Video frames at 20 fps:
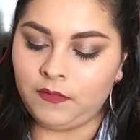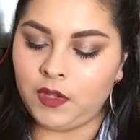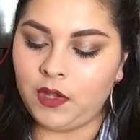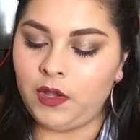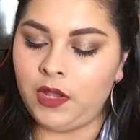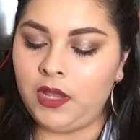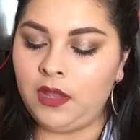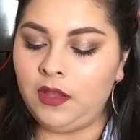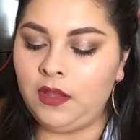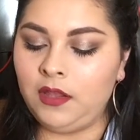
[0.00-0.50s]

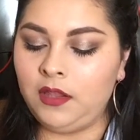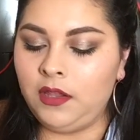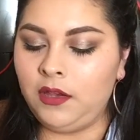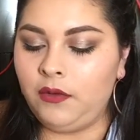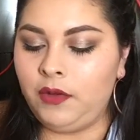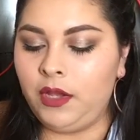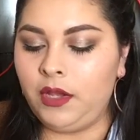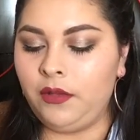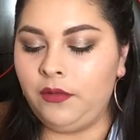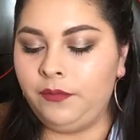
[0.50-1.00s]
Okay, there
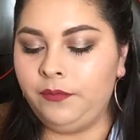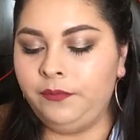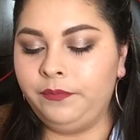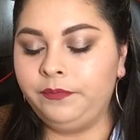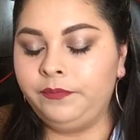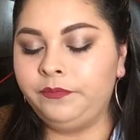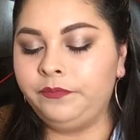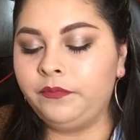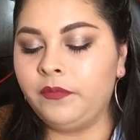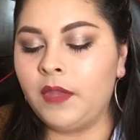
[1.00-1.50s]
we go.
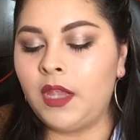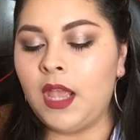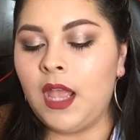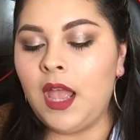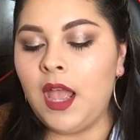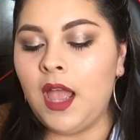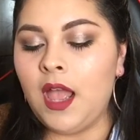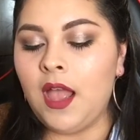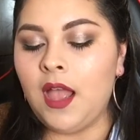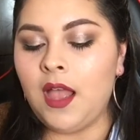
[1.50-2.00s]

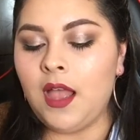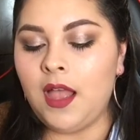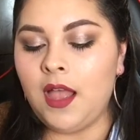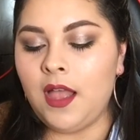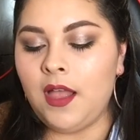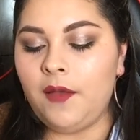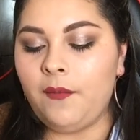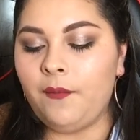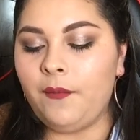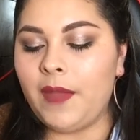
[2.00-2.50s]

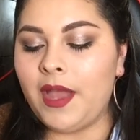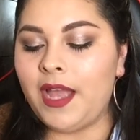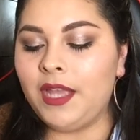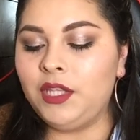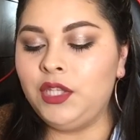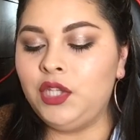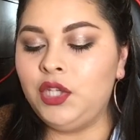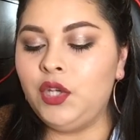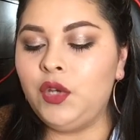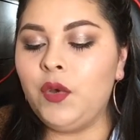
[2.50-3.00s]
I
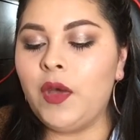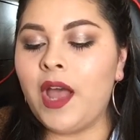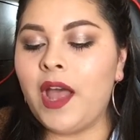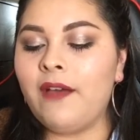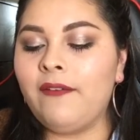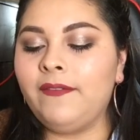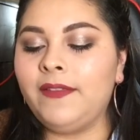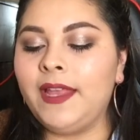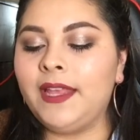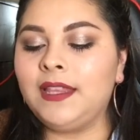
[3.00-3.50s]
do
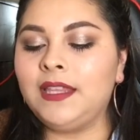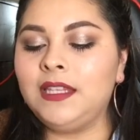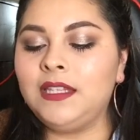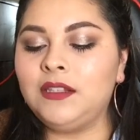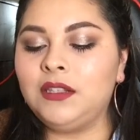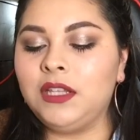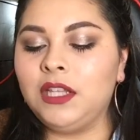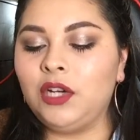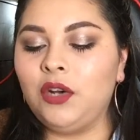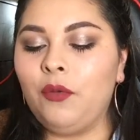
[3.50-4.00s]
have like
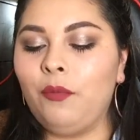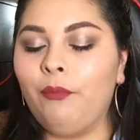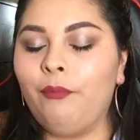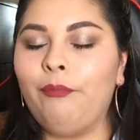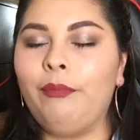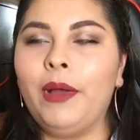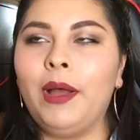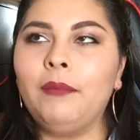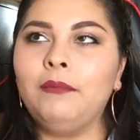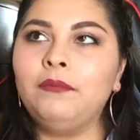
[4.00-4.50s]
these little
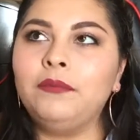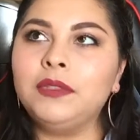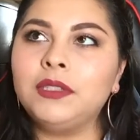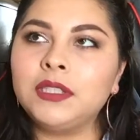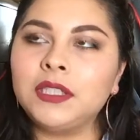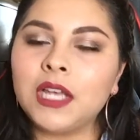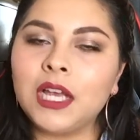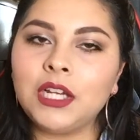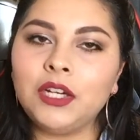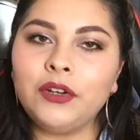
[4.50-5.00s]

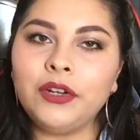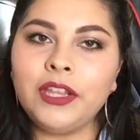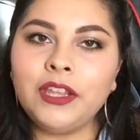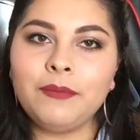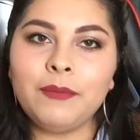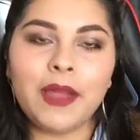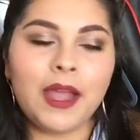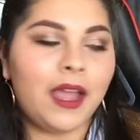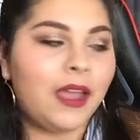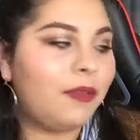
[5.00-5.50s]
bumps
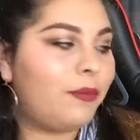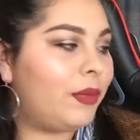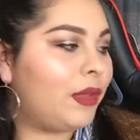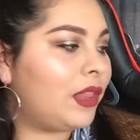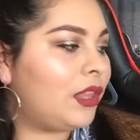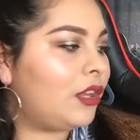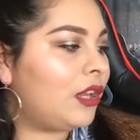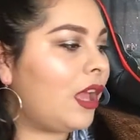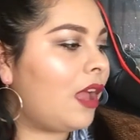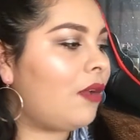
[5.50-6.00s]
underneath my eye, but
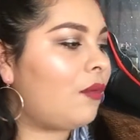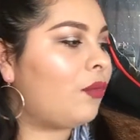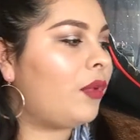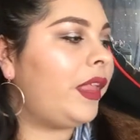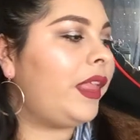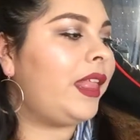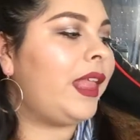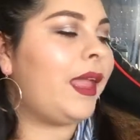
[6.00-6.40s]
they're not really